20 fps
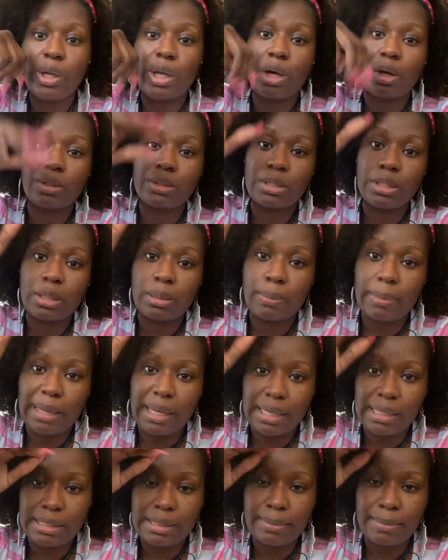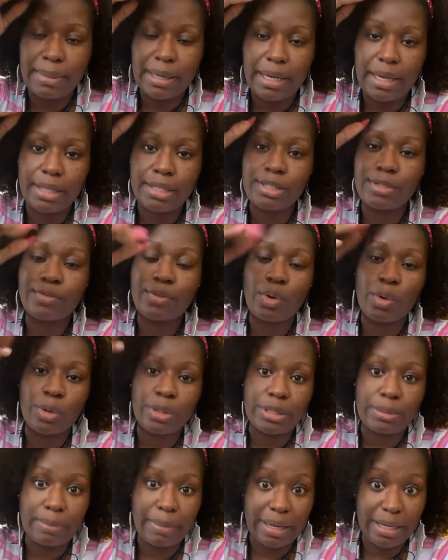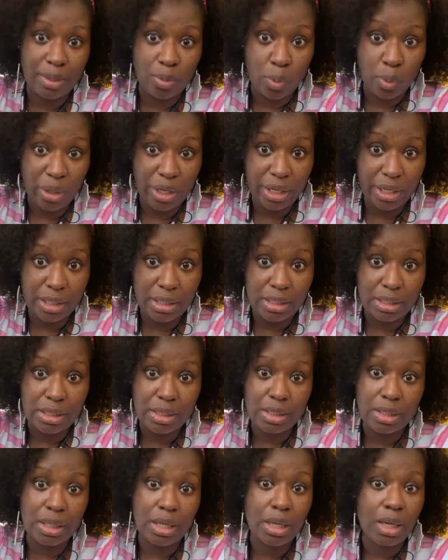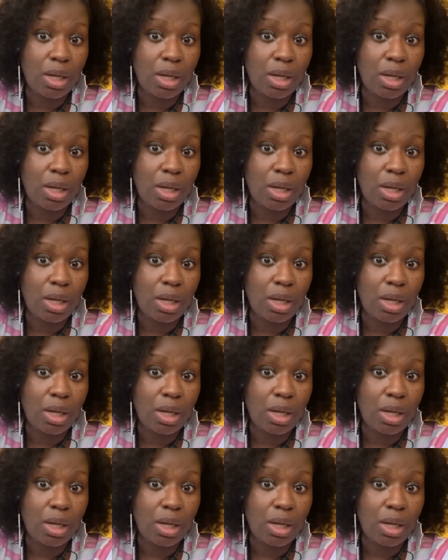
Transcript: We go to the boxing match. Of course, Mike wins.